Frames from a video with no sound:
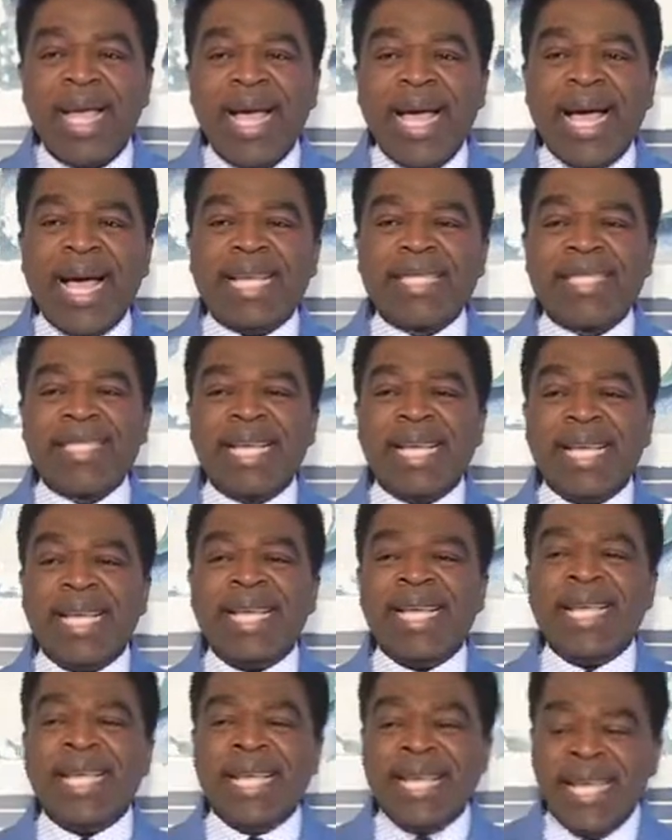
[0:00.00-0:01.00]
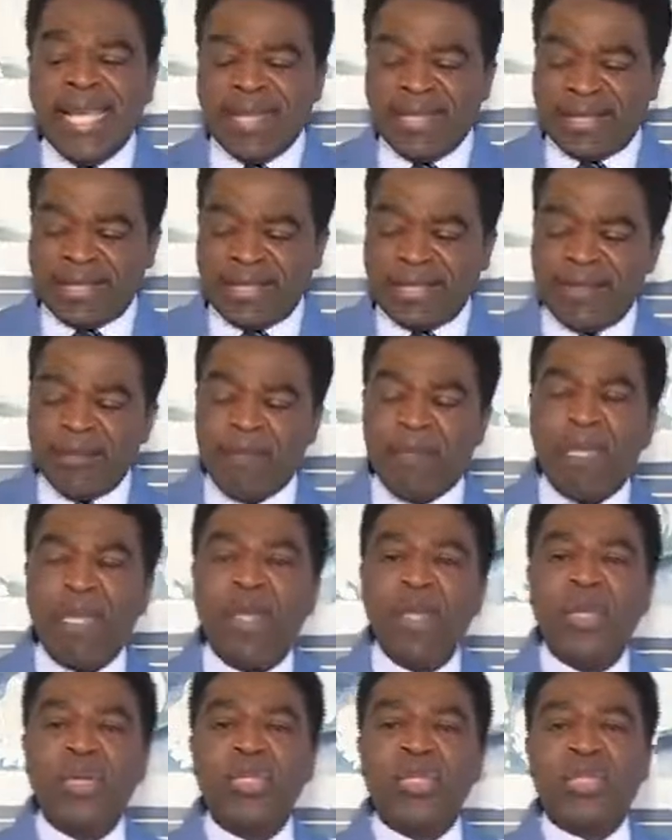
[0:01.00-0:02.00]
As he is,
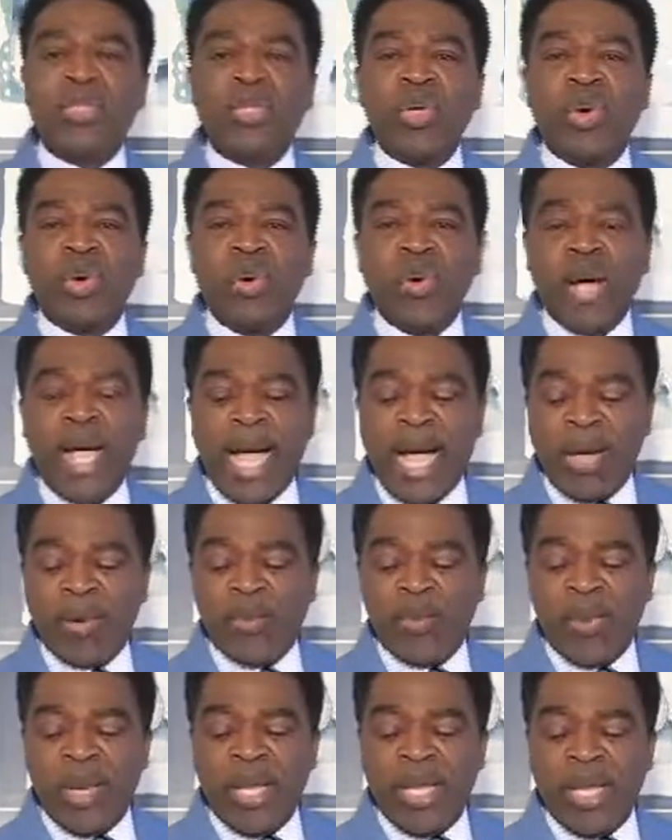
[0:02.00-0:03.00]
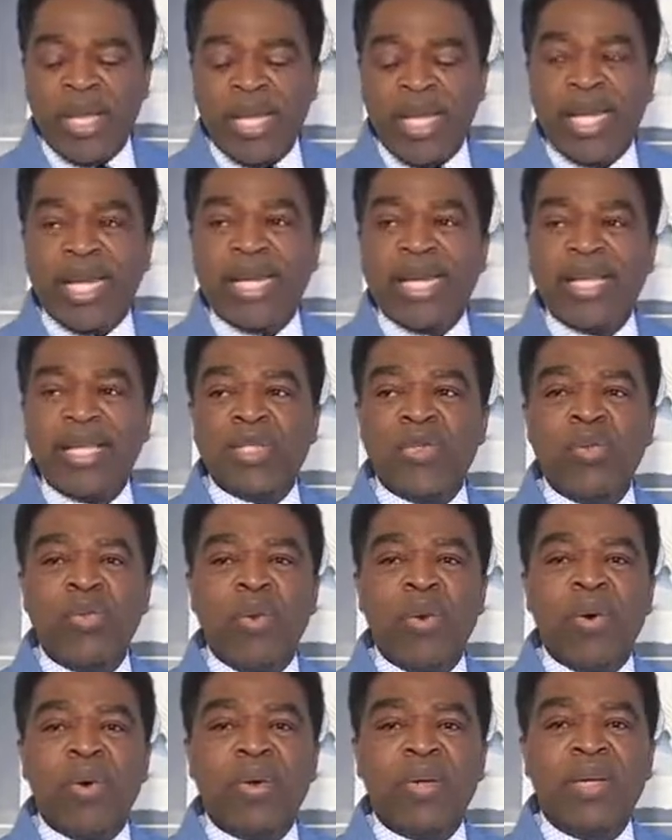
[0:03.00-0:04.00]
so are we in this
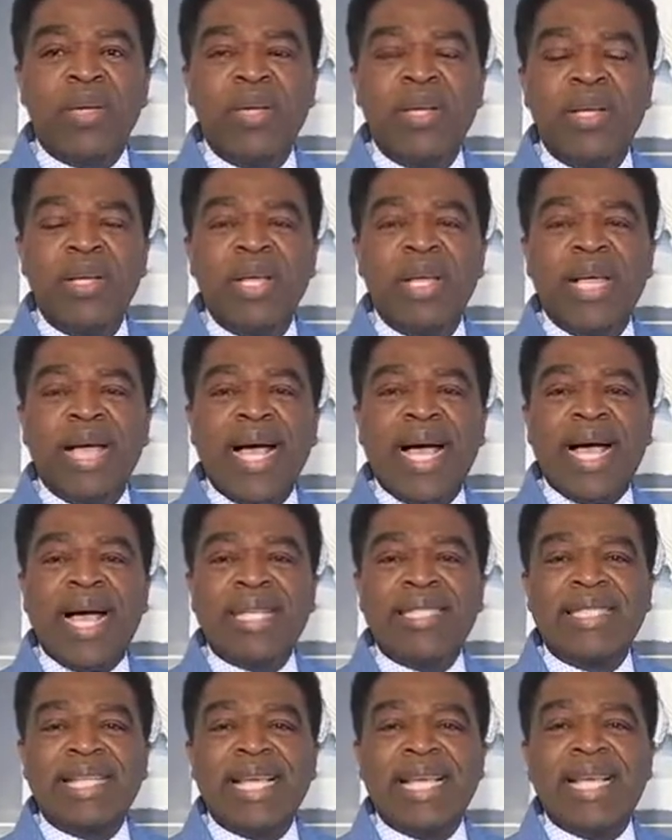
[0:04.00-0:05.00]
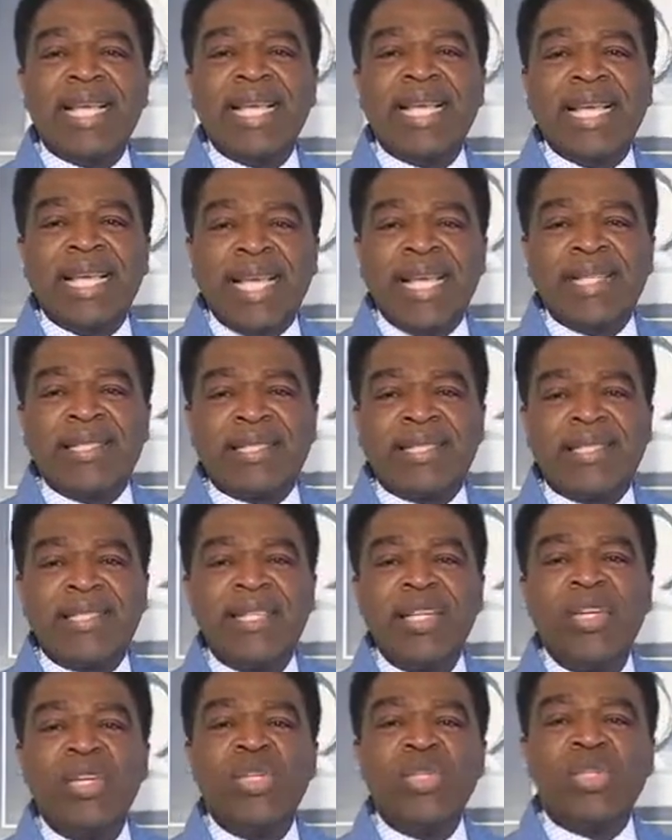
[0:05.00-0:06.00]
world. As he
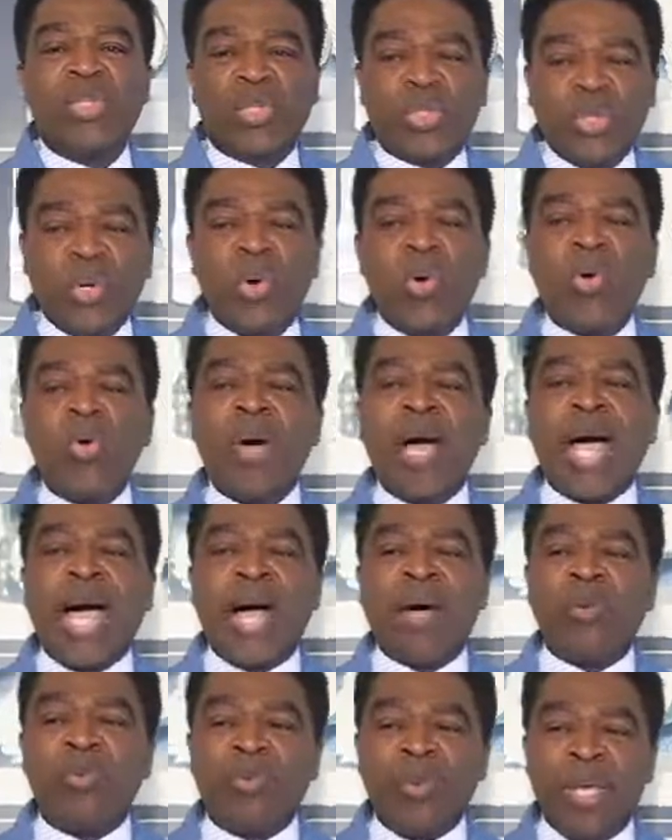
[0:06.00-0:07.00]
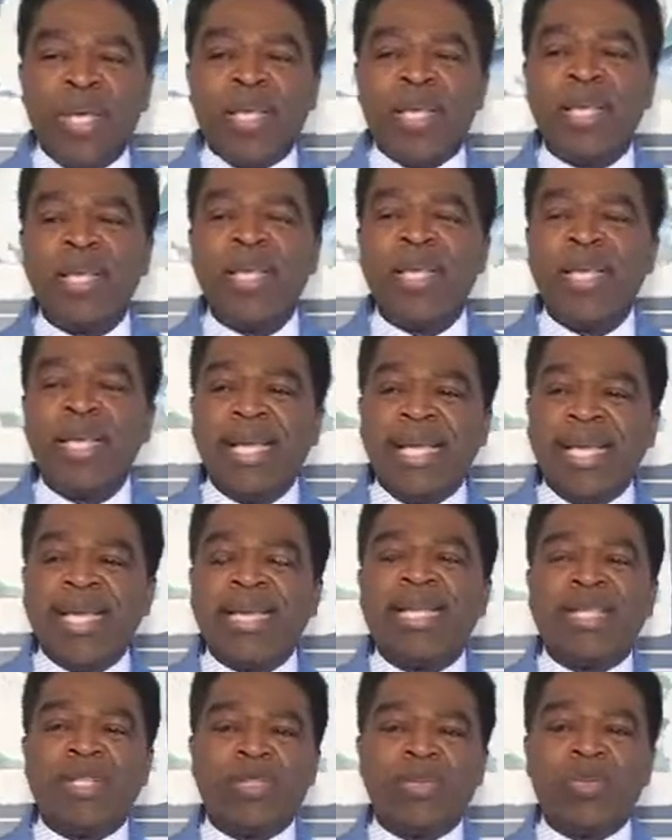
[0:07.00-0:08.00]
is, so are we
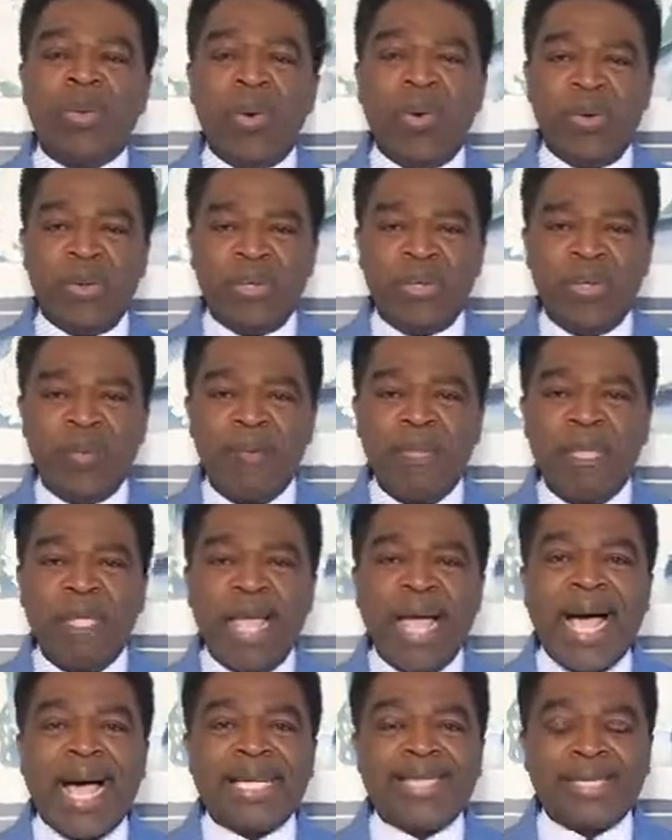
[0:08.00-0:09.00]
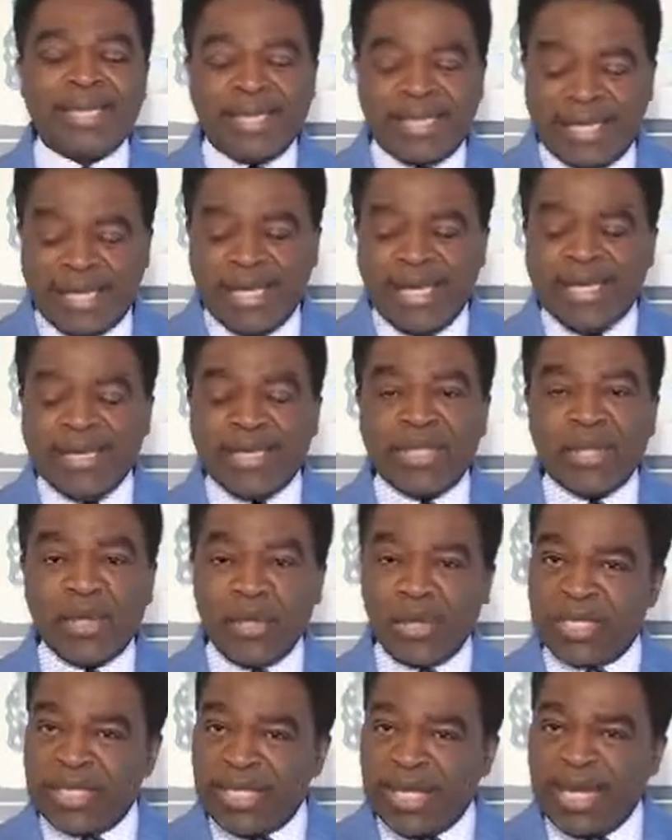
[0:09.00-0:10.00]
in this world. As
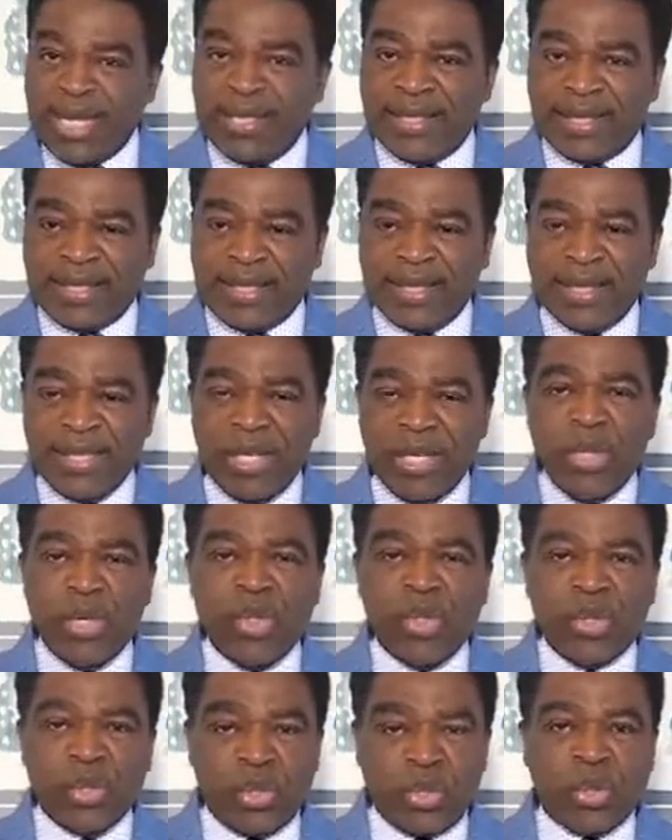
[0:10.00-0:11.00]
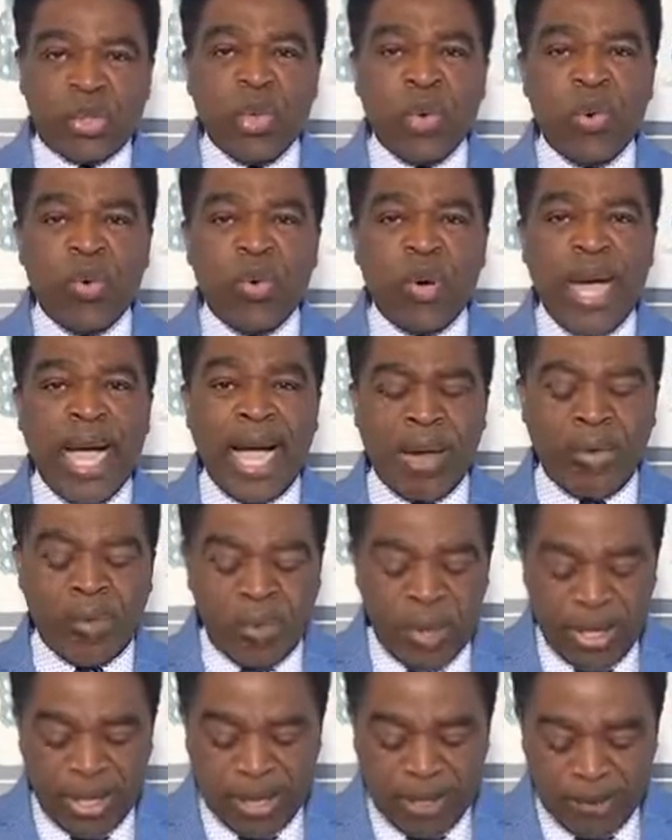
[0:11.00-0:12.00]
Jesus is, so are
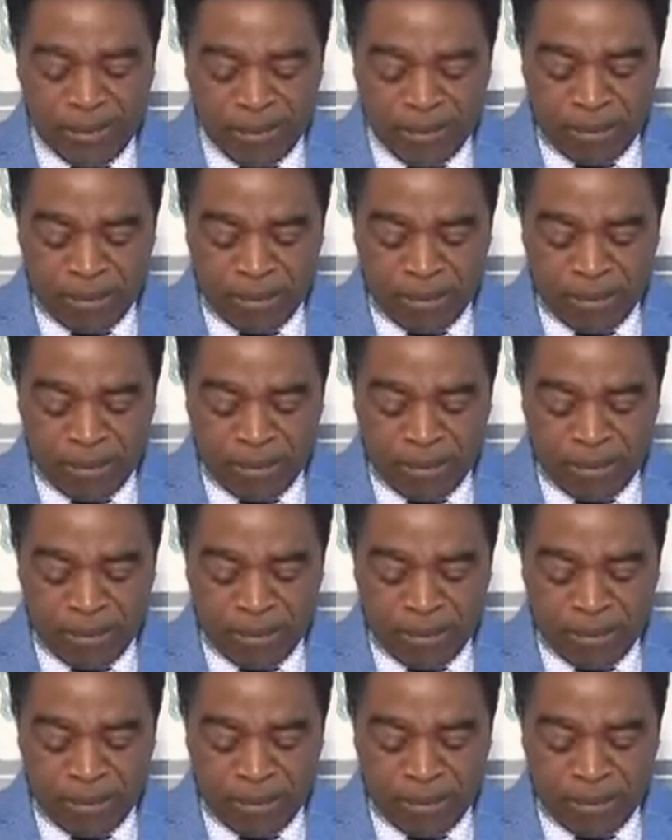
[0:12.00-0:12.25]
we.